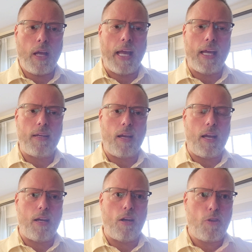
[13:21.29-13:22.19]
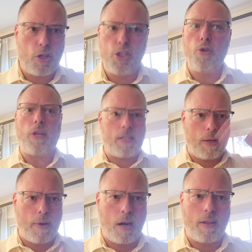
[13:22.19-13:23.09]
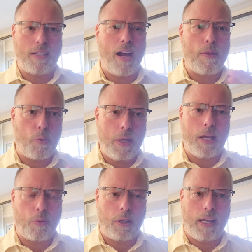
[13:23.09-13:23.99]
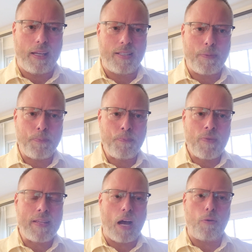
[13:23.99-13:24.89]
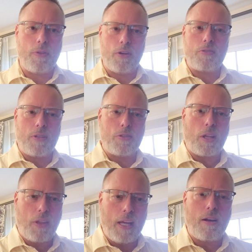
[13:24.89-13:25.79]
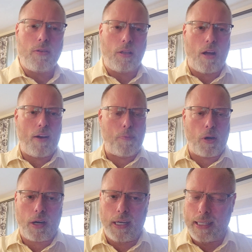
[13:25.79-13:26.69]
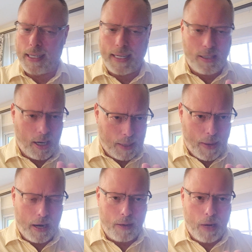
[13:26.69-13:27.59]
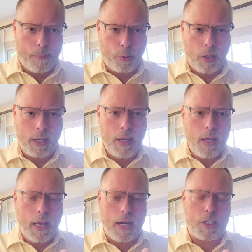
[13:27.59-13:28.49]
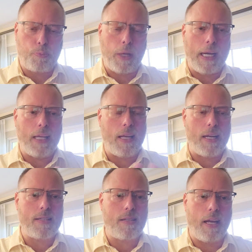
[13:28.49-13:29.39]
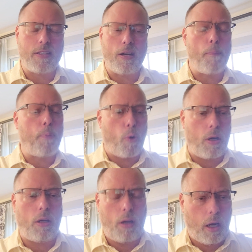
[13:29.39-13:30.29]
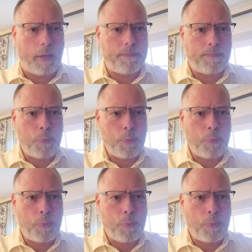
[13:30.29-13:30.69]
And there's new things coming out all the time that we get a release. Now, there's a thing called the law of marketing, and I talk about it in my book and explain it, and it's an important law.